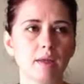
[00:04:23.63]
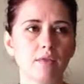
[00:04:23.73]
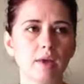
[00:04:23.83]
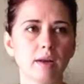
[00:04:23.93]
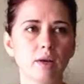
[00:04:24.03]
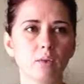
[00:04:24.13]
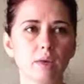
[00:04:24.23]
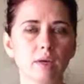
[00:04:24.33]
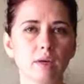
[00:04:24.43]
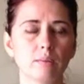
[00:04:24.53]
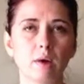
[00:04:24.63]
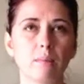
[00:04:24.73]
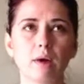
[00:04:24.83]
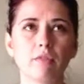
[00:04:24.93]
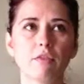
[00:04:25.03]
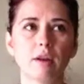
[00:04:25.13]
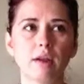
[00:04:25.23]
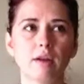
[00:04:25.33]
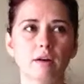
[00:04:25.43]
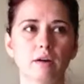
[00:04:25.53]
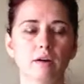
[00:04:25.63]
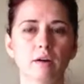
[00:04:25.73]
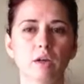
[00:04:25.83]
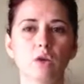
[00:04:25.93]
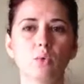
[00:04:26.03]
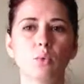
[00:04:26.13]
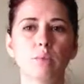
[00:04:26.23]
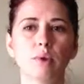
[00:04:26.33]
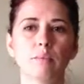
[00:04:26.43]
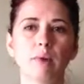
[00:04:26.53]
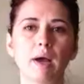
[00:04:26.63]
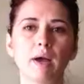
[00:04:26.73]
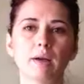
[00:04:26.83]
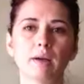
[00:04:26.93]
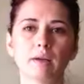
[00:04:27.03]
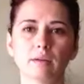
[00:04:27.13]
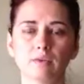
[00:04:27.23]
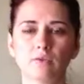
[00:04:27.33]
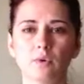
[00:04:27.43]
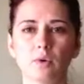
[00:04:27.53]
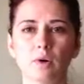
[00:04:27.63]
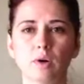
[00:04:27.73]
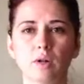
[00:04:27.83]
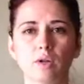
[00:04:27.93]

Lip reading: Then a month later, we went back for